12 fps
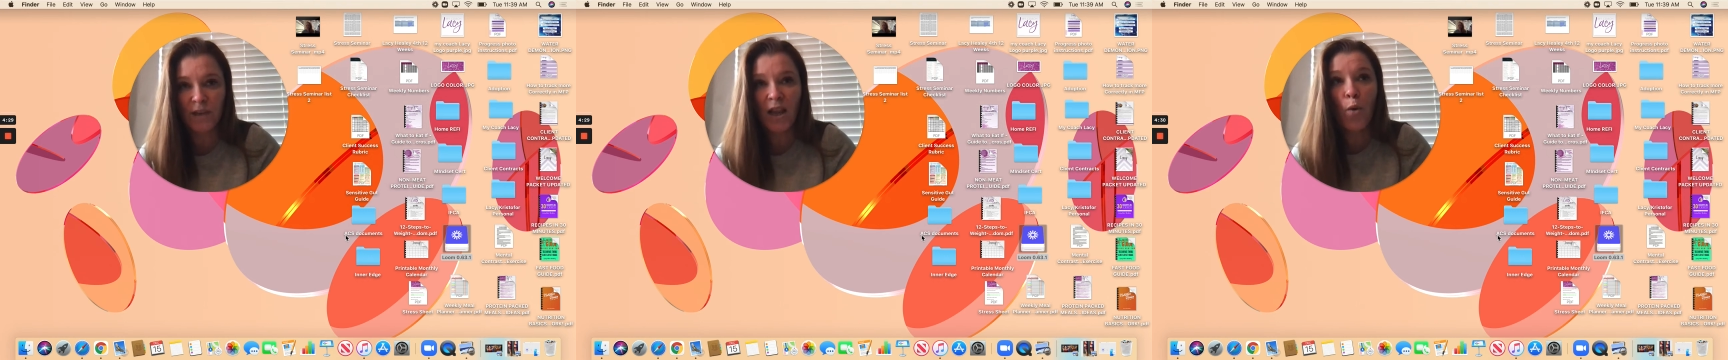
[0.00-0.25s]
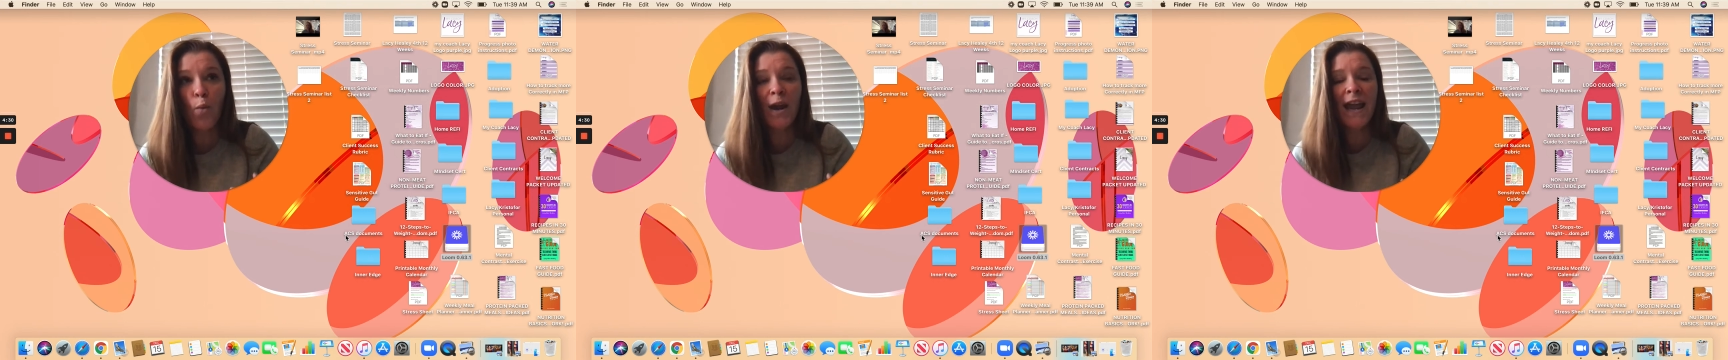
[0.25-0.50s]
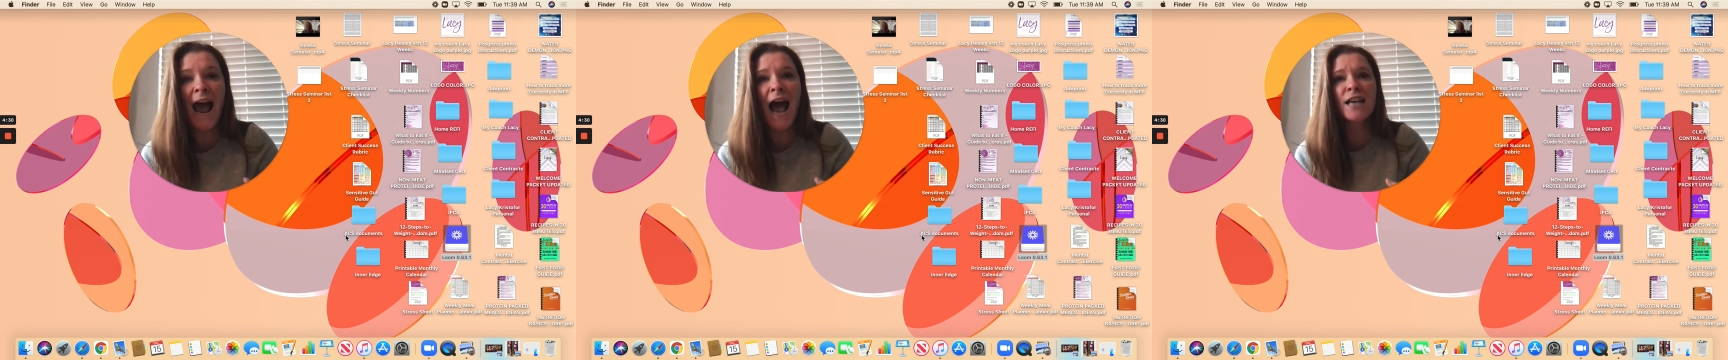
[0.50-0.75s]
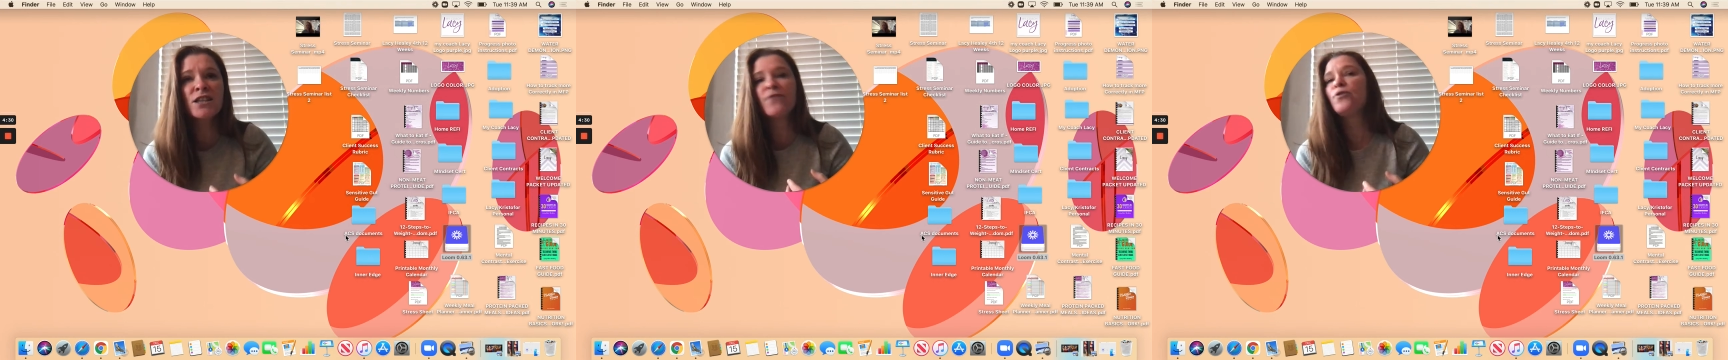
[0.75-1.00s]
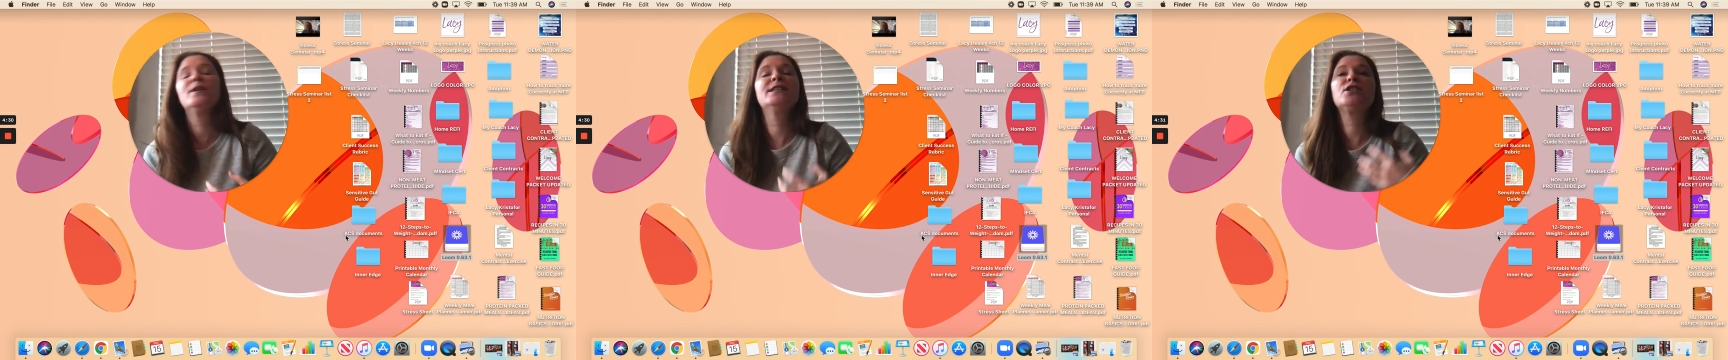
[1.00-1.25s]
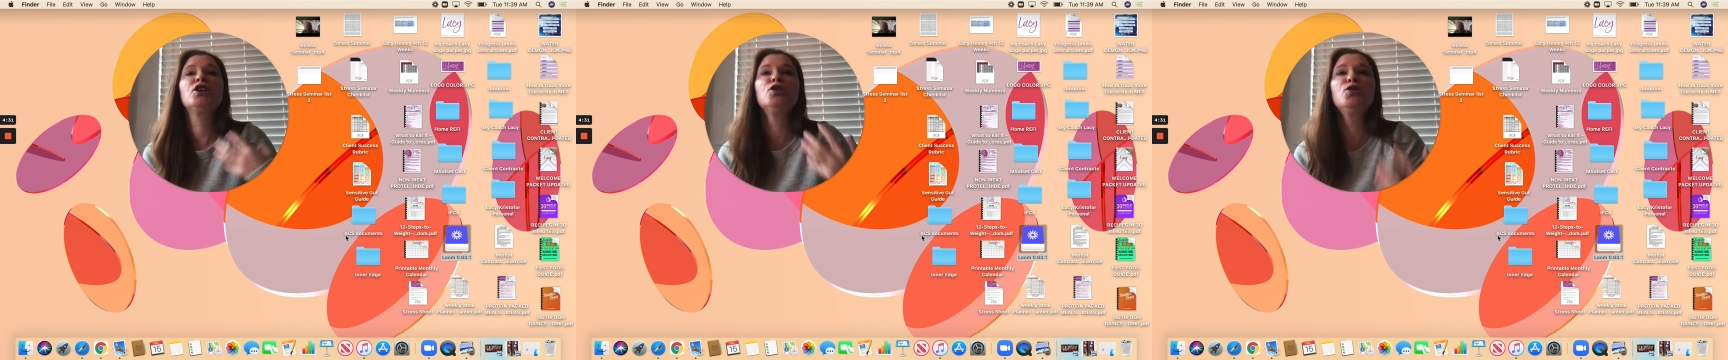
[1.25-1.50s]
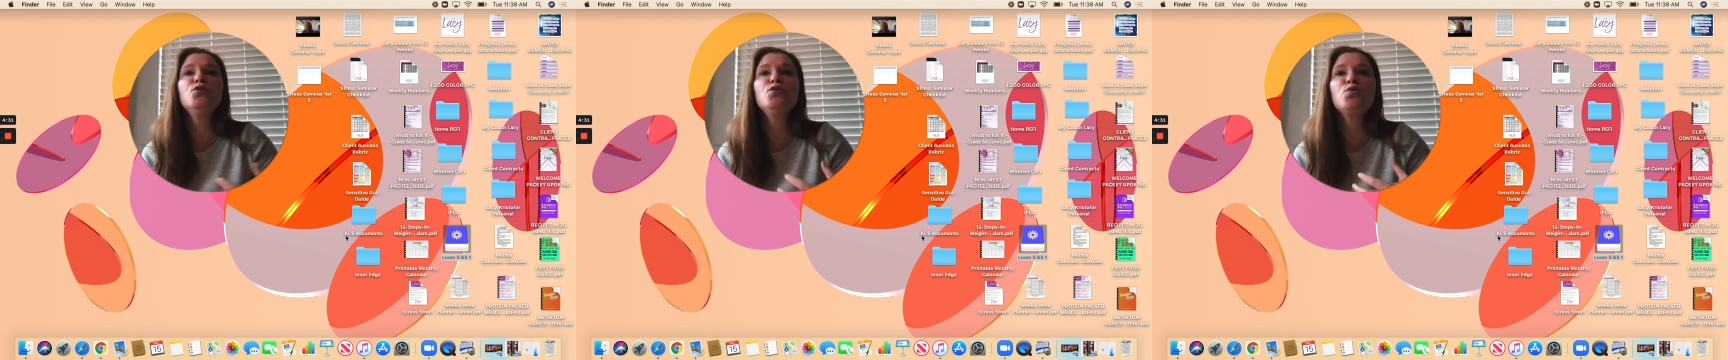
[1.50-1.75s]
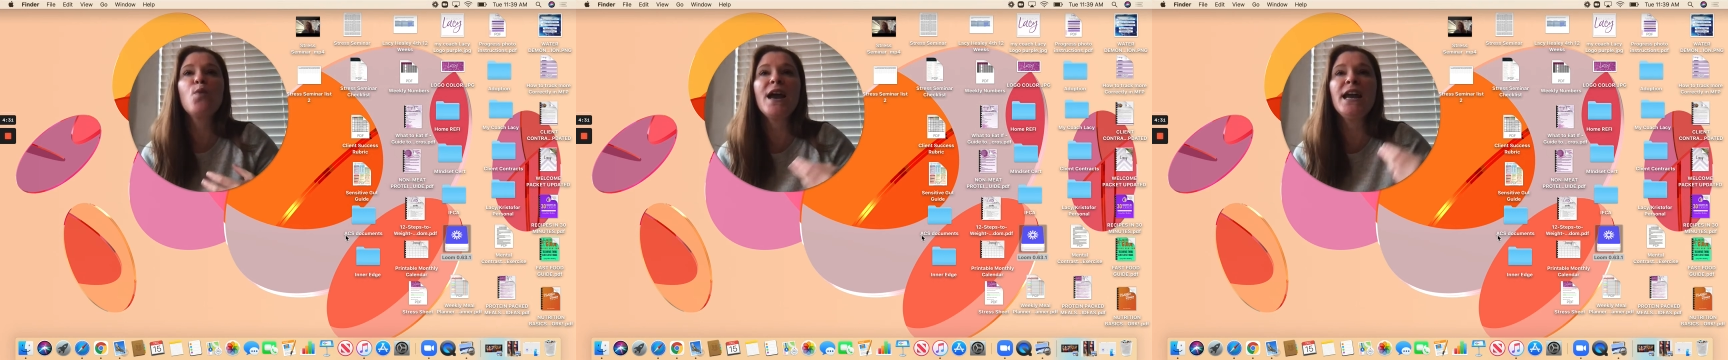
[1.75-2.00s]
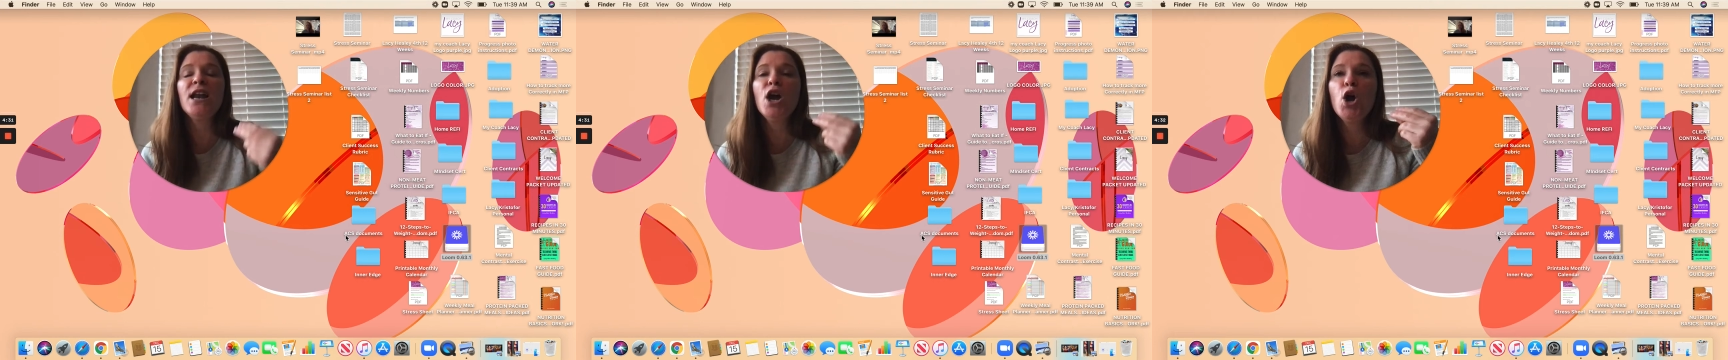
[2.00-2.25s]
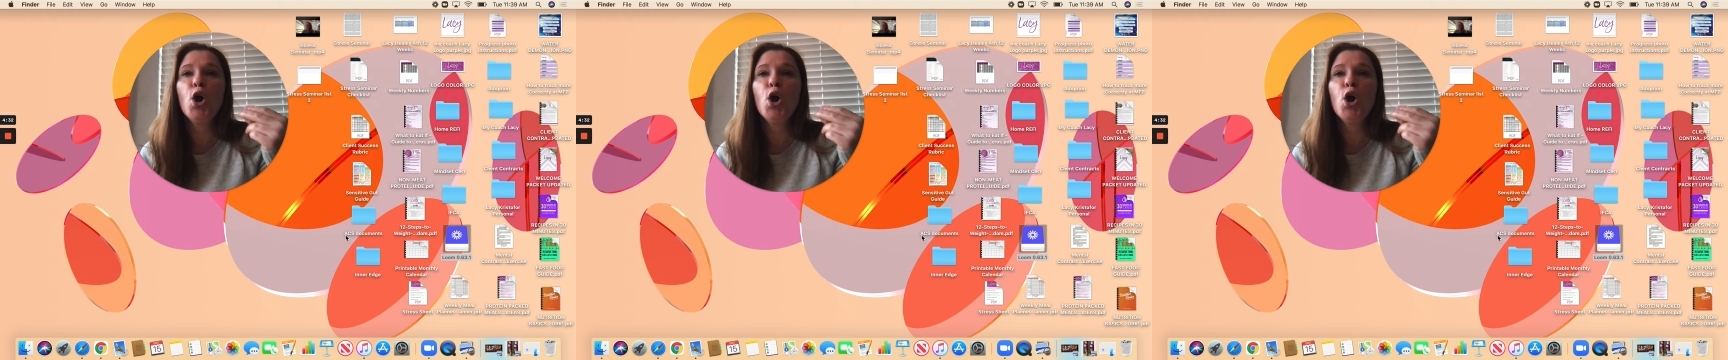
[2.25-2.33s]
We ask for it to lose weight